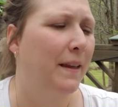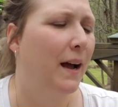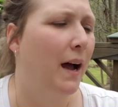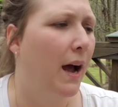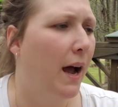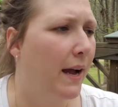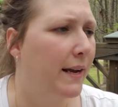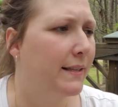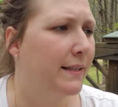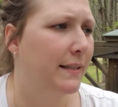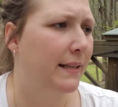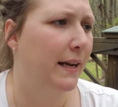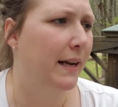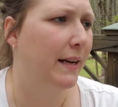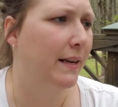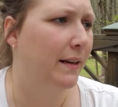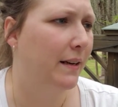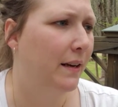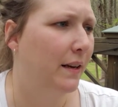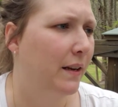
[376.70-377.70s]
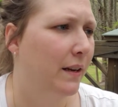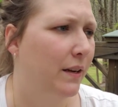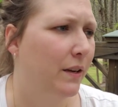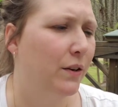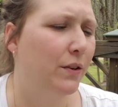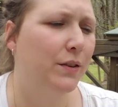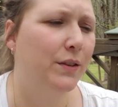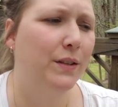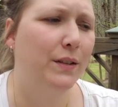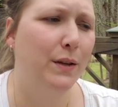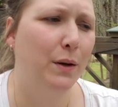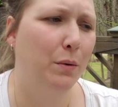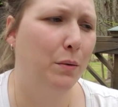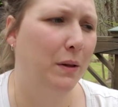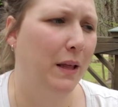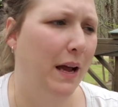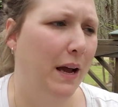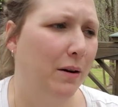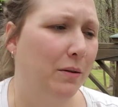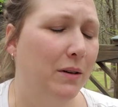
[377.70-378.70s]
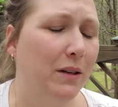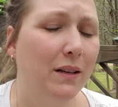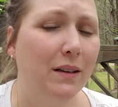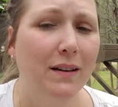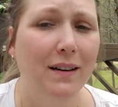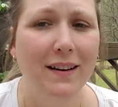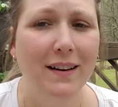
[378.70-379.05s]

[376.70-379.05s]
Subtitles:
Hi Sid, you're so loud.